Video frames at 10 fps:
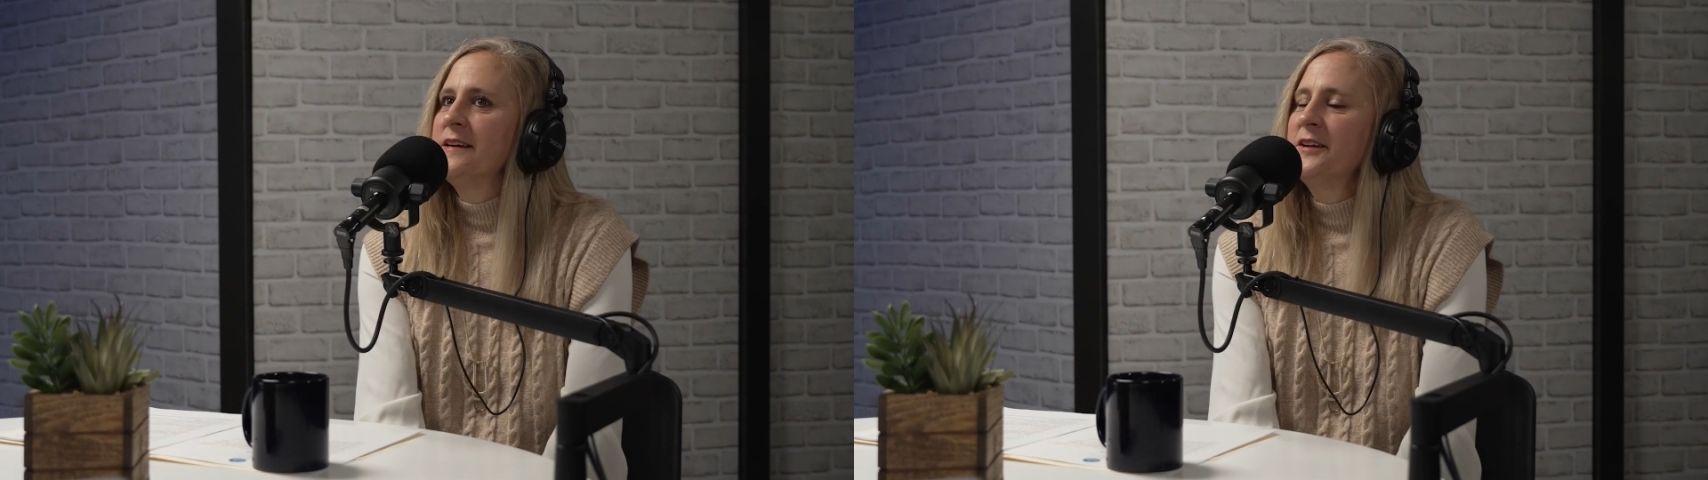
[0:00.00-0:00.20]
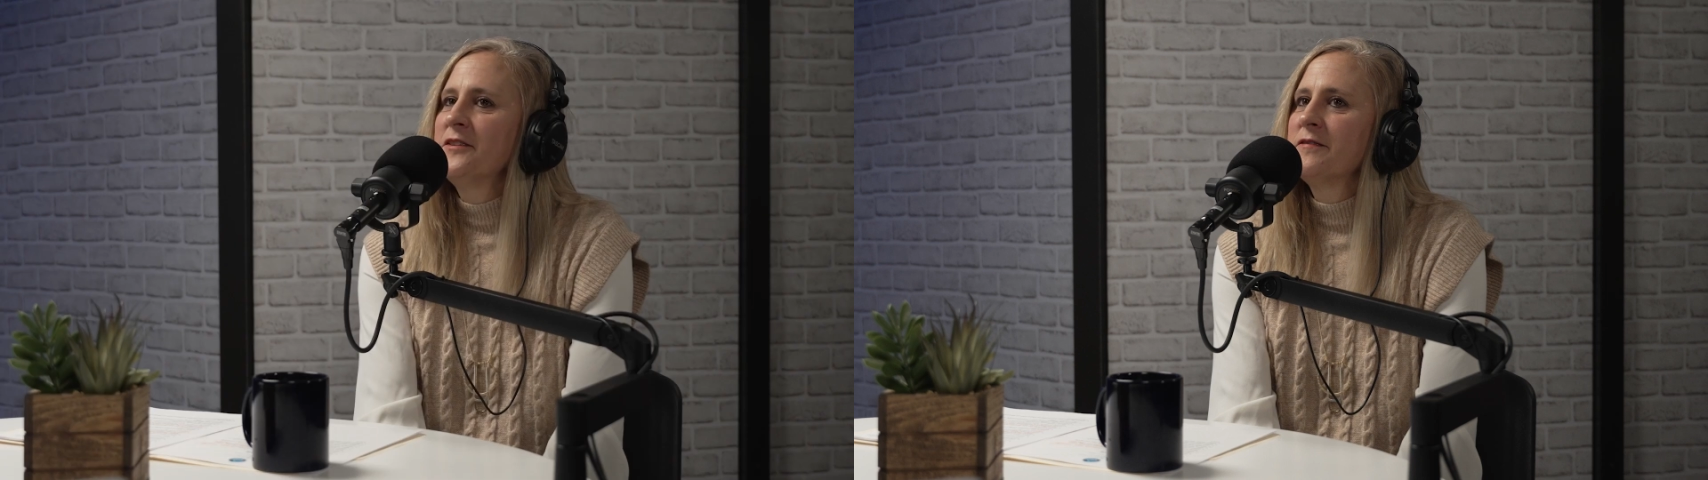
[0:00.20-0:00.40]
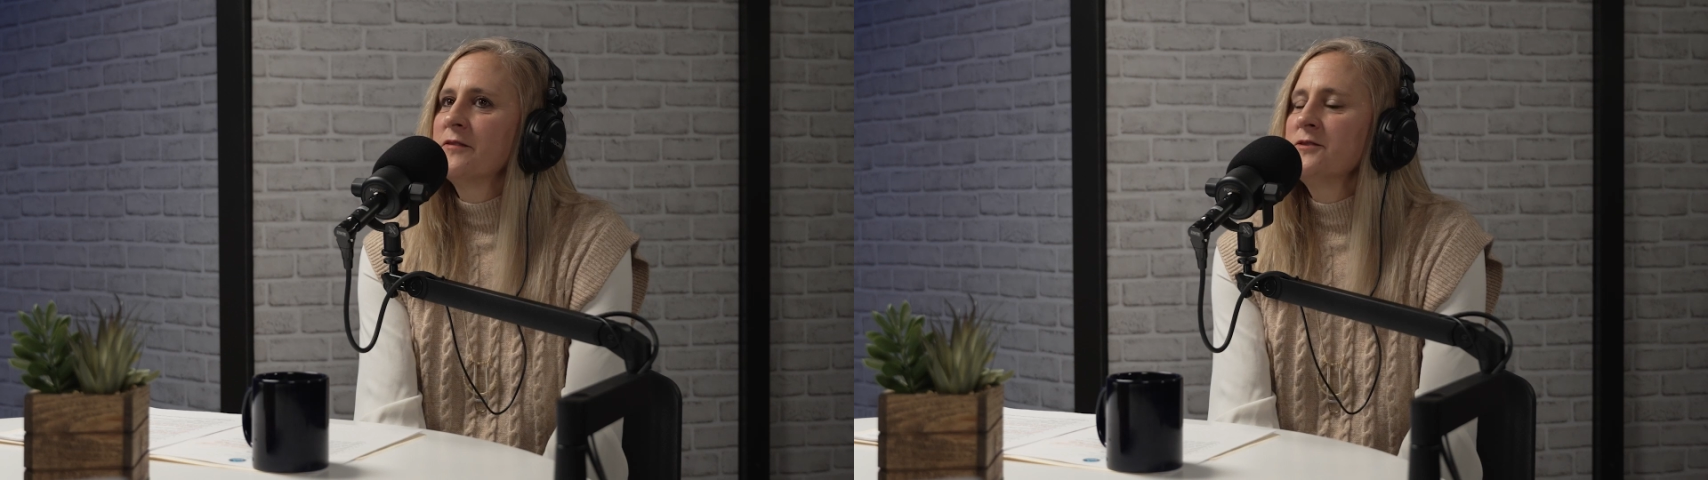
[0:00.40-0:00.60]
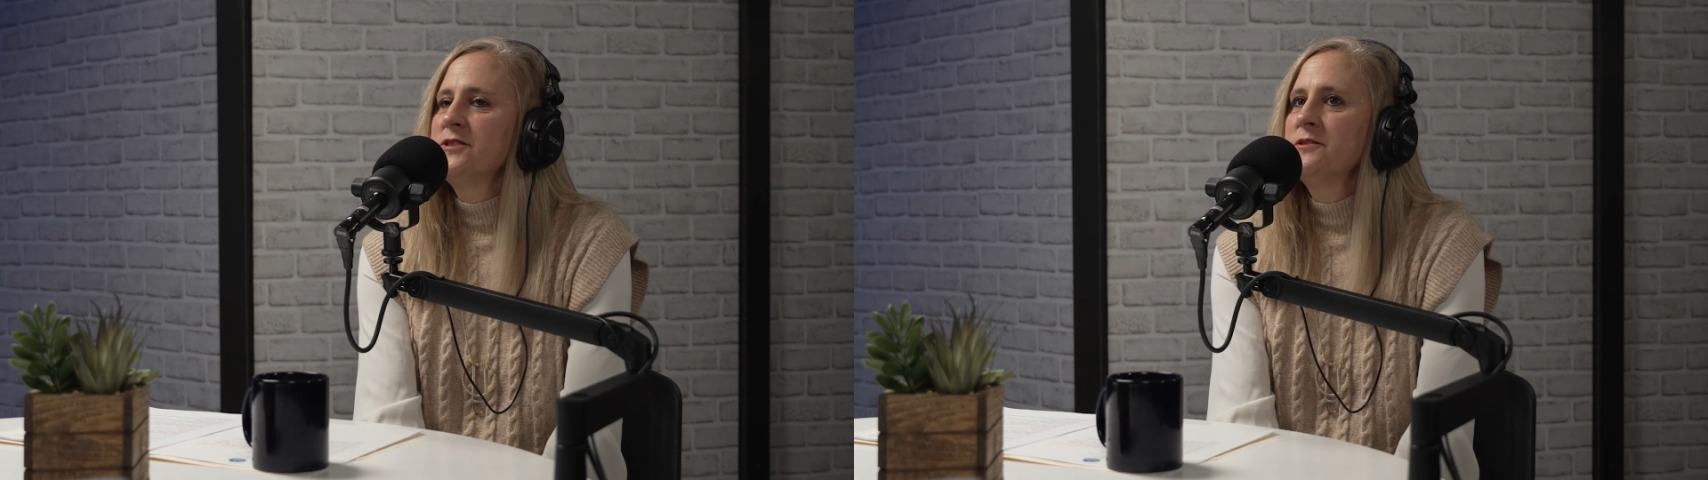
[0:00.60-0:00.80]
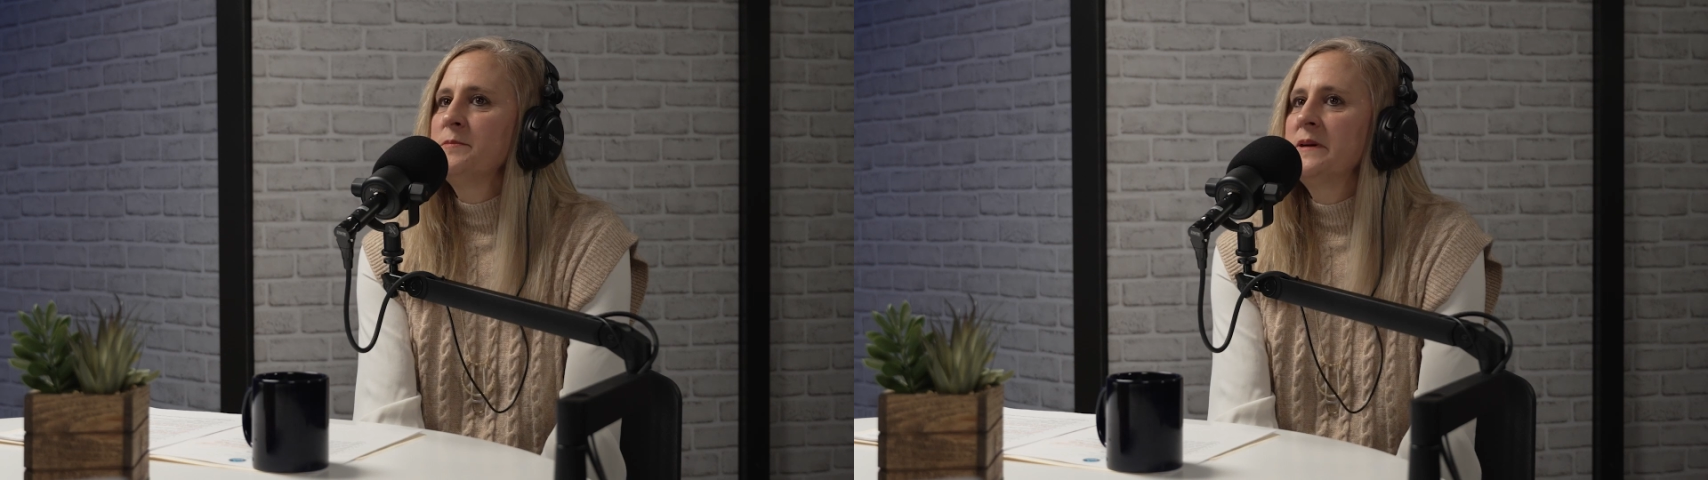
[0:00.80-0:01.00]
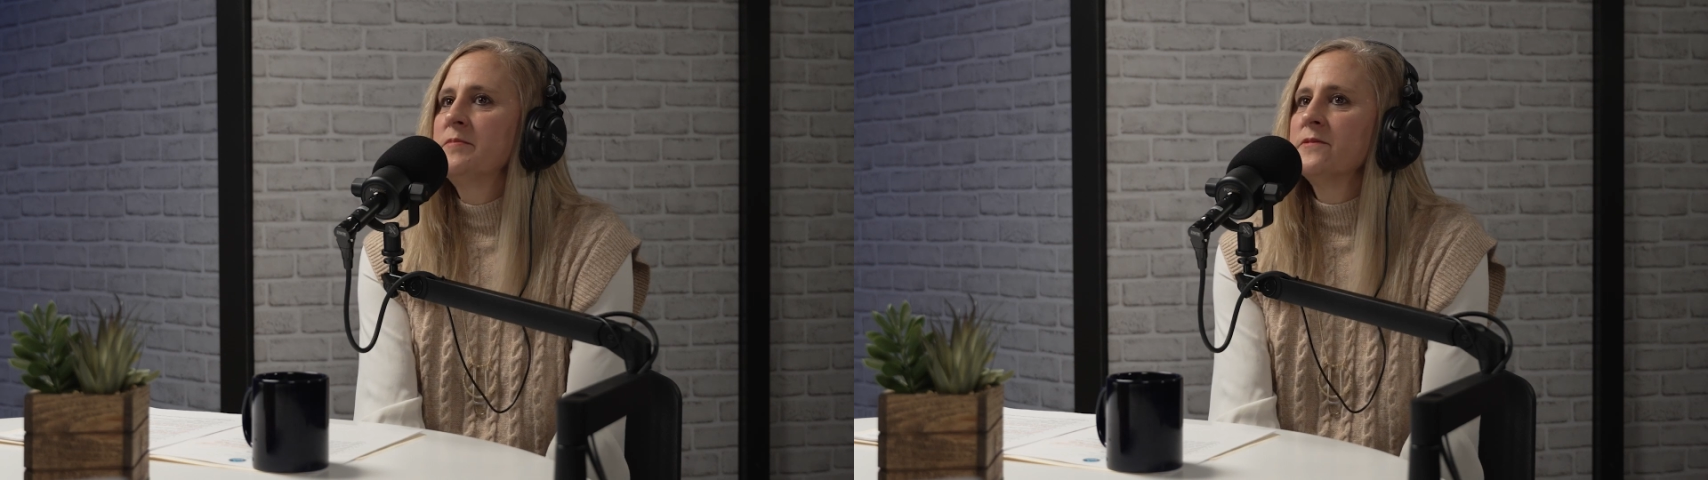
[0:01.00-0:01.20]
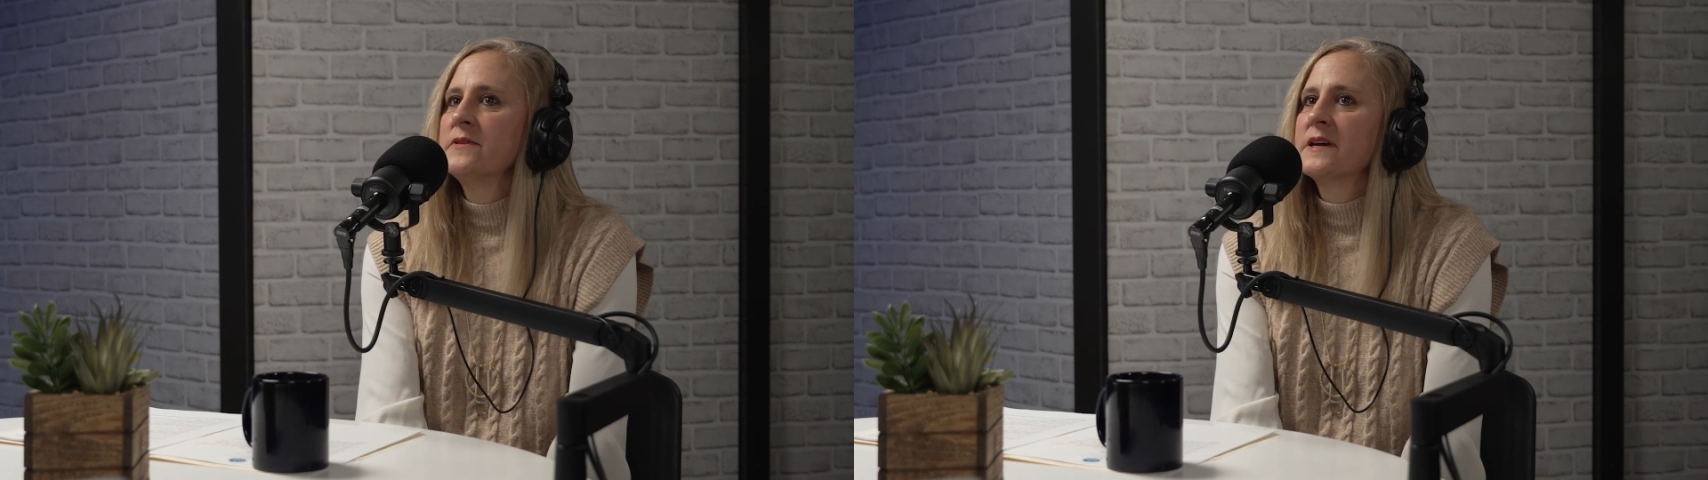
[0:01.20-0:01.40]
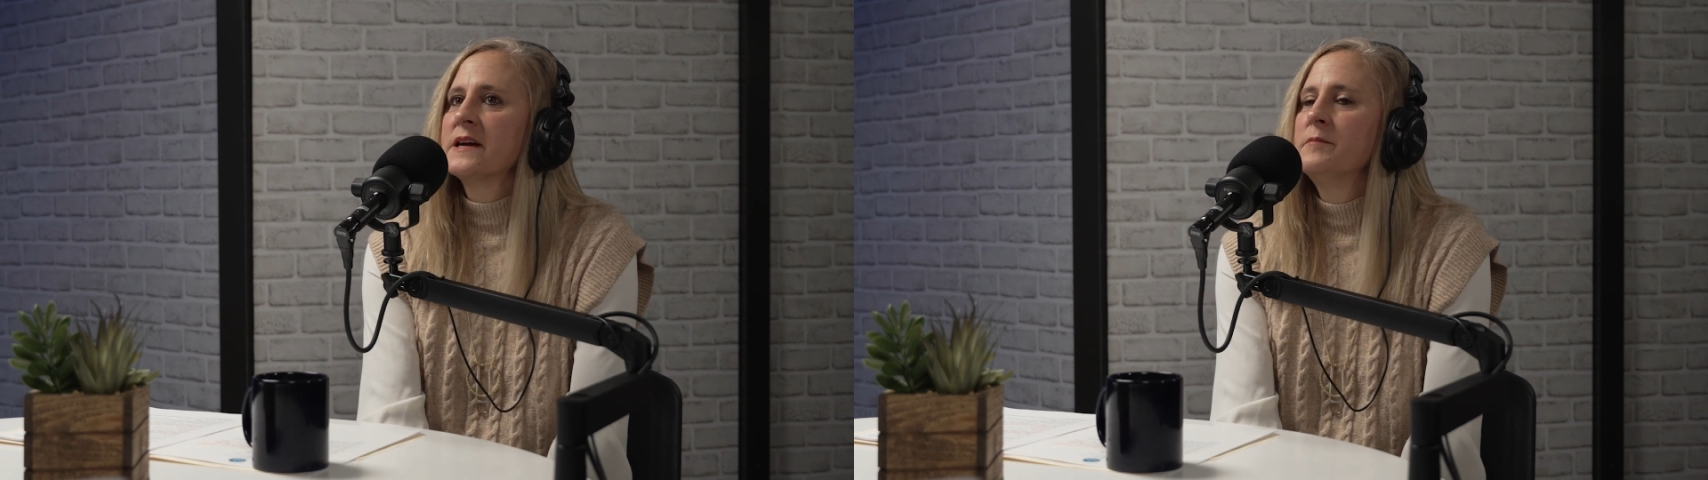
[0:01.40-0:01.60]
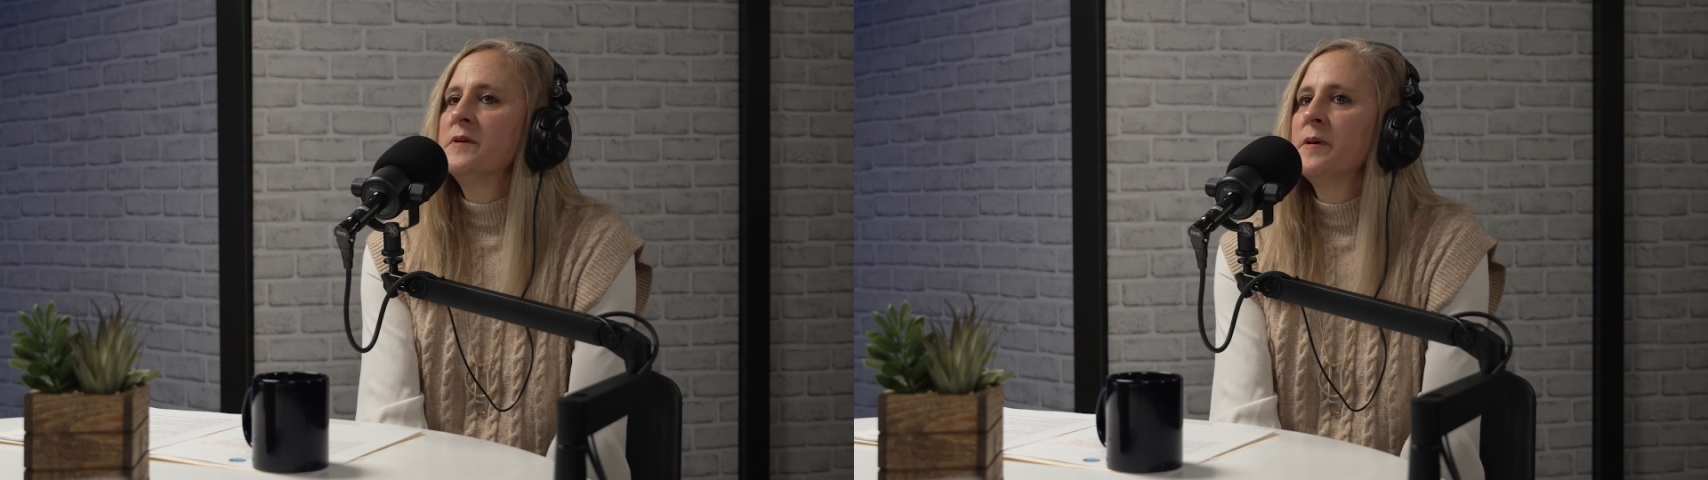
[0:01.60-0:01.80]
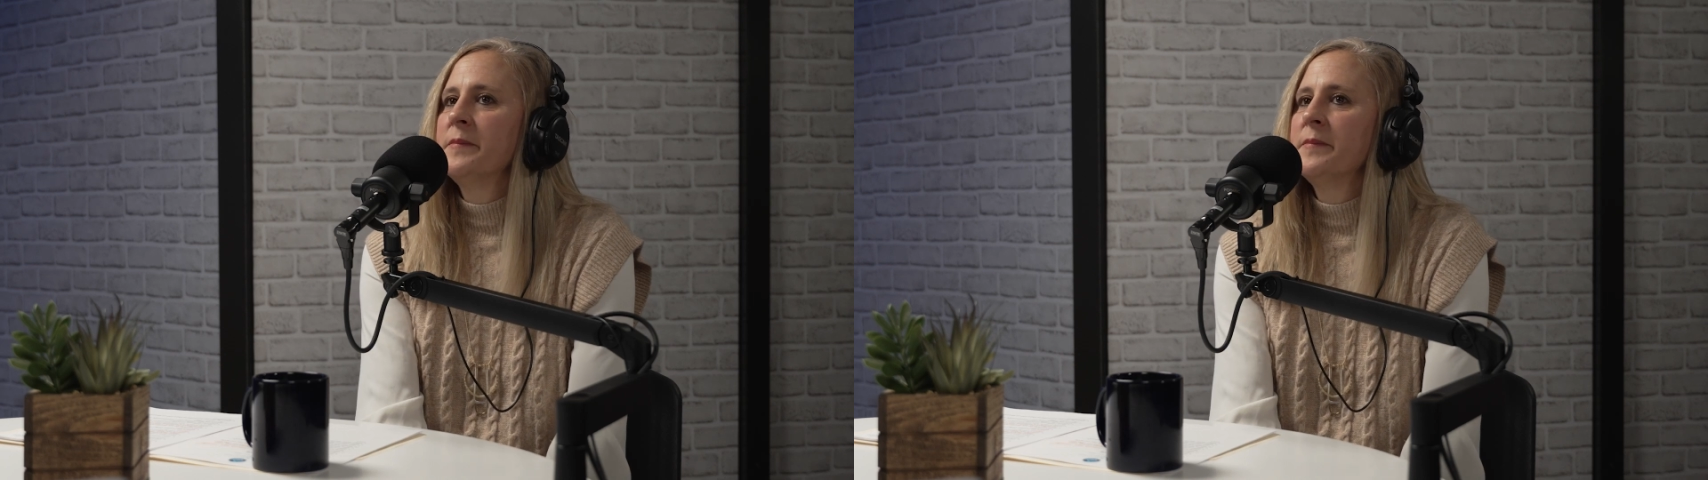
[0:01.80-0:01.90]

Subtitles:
The first two people that come to my